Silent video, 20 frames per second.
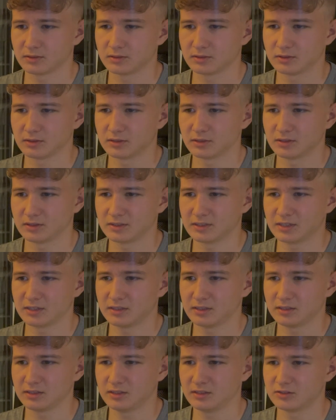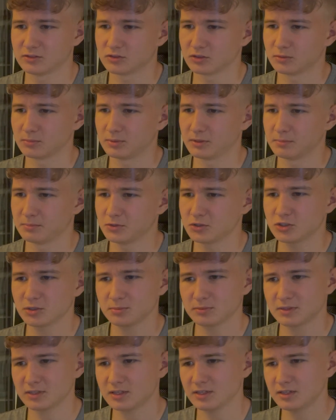And then he's gonna play bishop
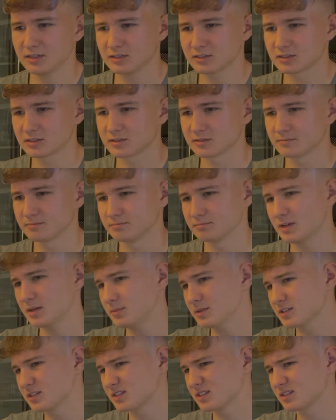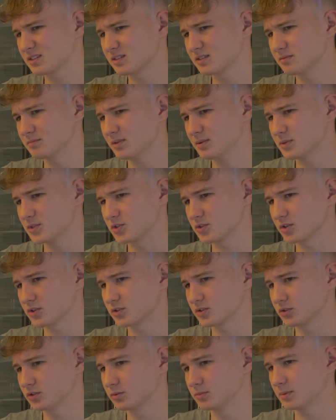takes. Maybe it's not
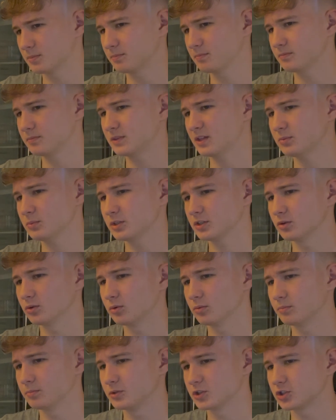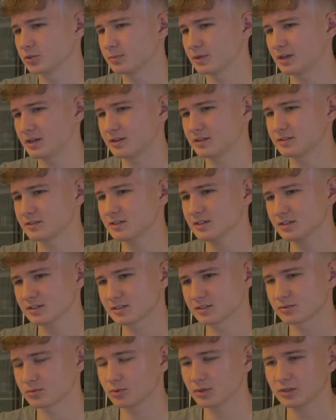so good, but then we go bishop
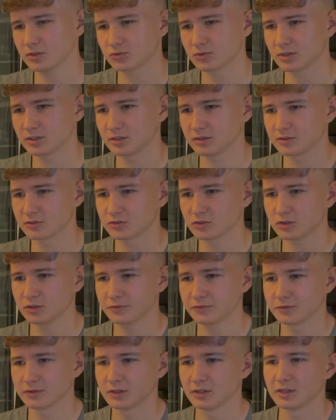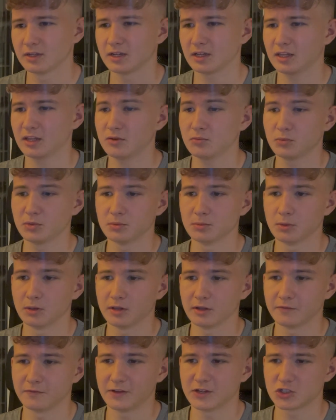a6, right? Trading this off, and then we will
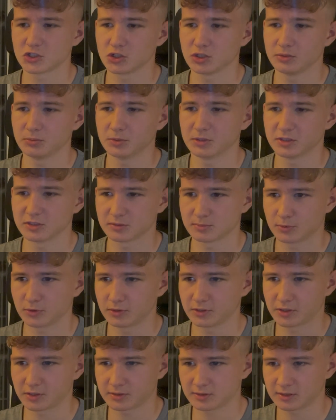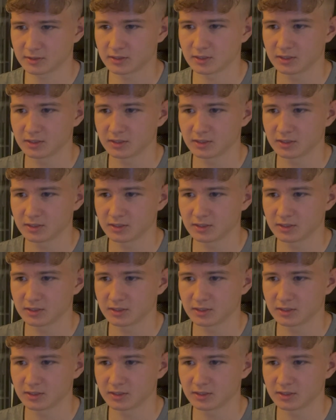eventually win this pawn. I think